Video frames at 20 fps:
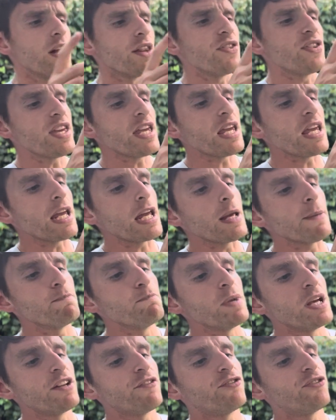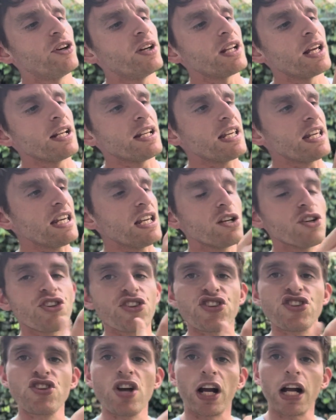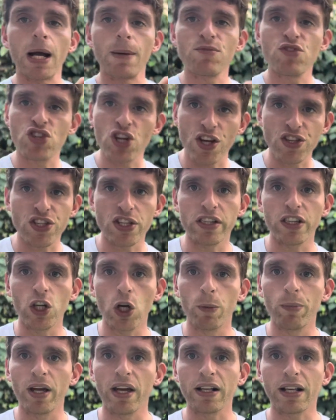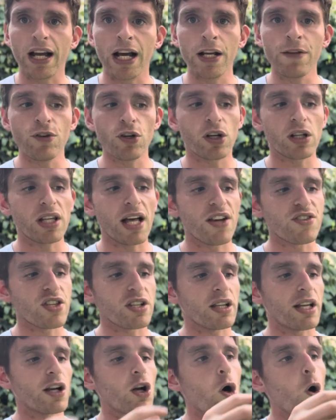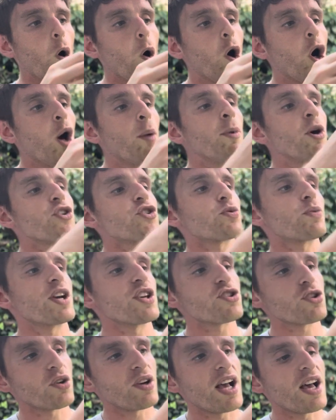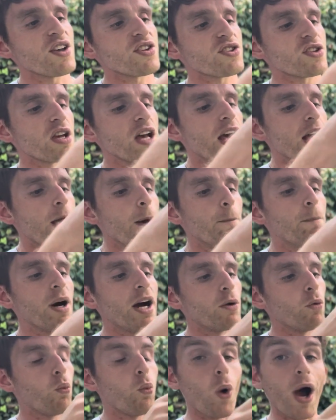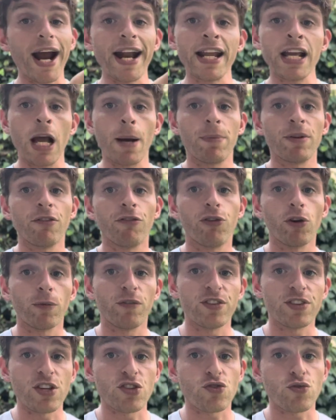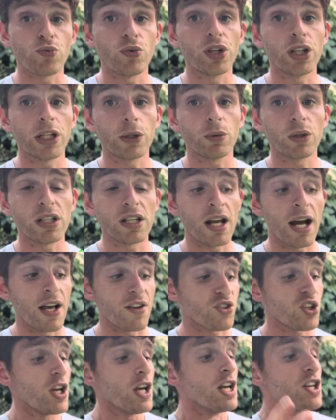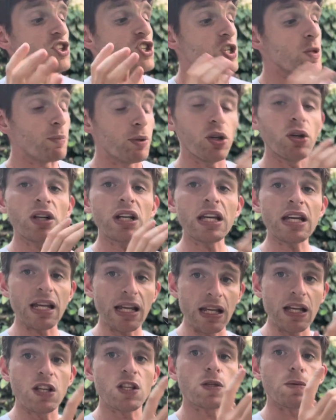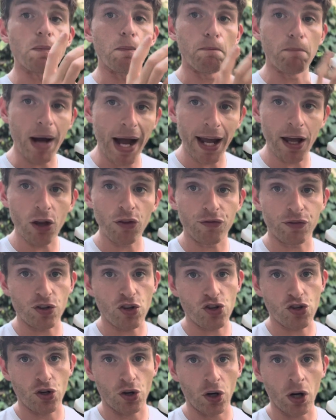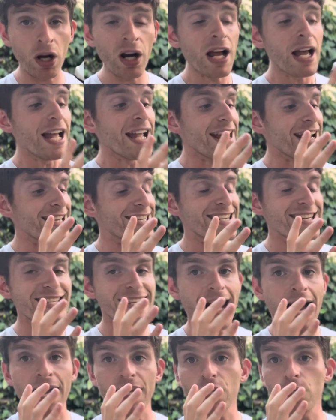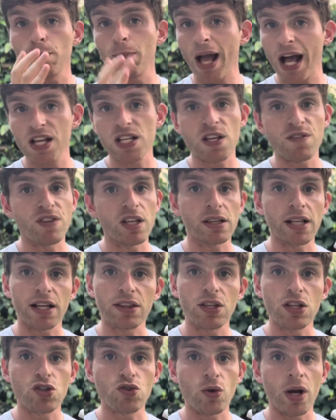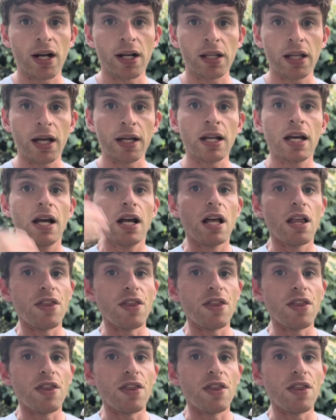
The midfoot and heel snug up just a little bit. Kind of your classic, like almost racer-esque, but widening up in the forefoot, that's really, really nice. Stability is mild for sure. It's not your massive thing like the Adrenaline.